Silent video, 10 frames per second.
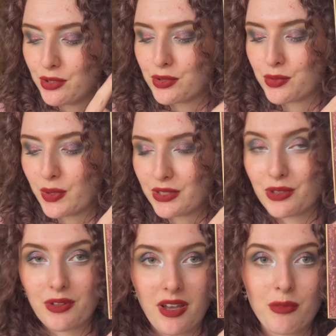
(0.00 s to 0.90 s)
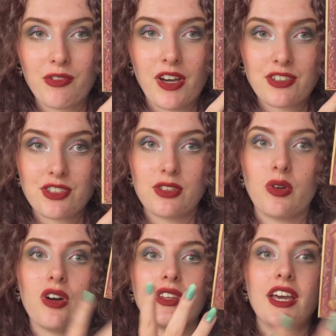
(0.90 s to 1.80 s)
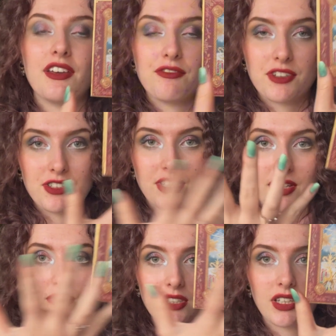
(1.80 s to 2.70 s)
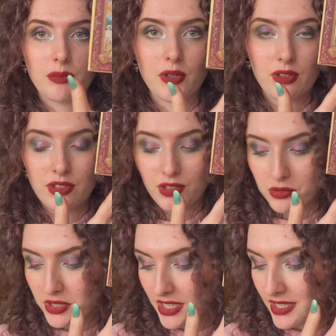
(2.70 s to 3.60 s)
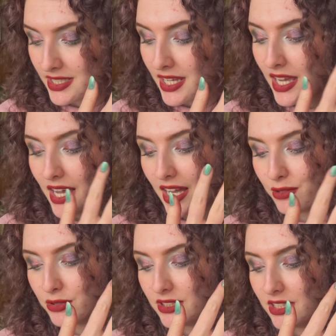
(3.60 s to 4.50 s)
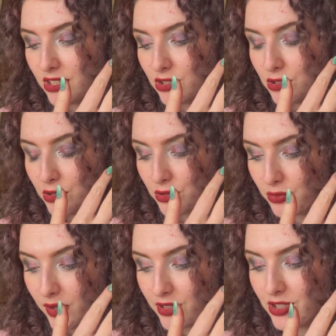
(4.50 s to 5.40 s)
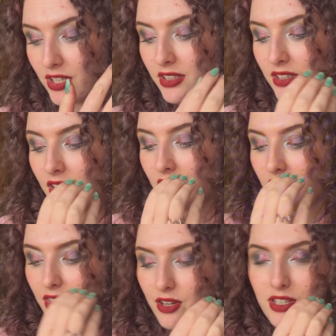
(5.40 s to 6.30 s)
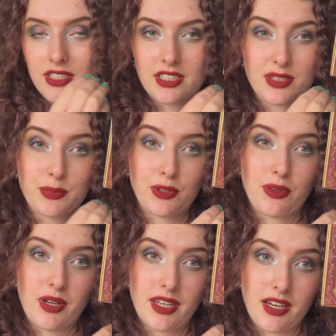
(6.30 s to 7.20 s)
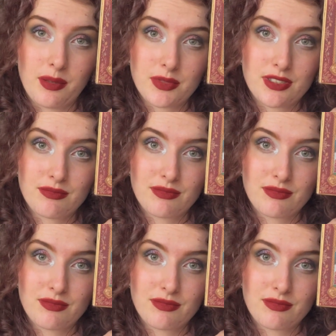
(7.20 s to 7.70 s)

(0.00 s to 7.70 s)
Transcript: use 1 gram of eyeshadow on average, counting up all the uses, I would need to use one shade 36.3 times.